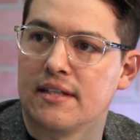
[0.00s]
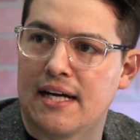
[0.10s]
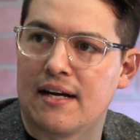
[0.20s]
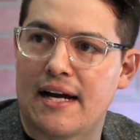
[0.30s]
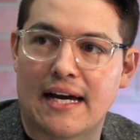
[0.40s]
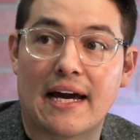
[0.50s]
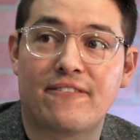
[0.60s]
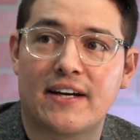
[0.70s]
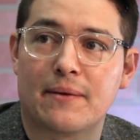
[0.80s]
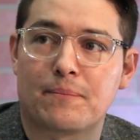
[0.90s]
Yeah, I
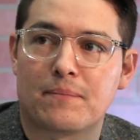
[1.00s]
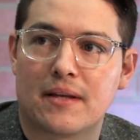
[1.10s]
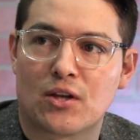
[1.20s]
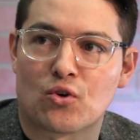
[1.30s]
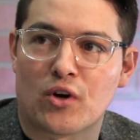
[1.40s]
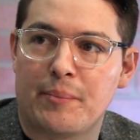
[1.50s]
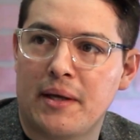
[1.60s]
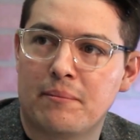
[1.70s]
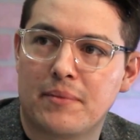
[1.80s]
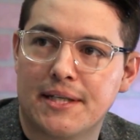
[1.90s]
find it a little
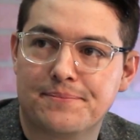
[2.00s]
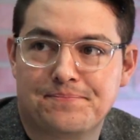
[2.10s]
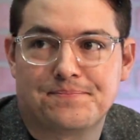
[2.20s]
creepy, but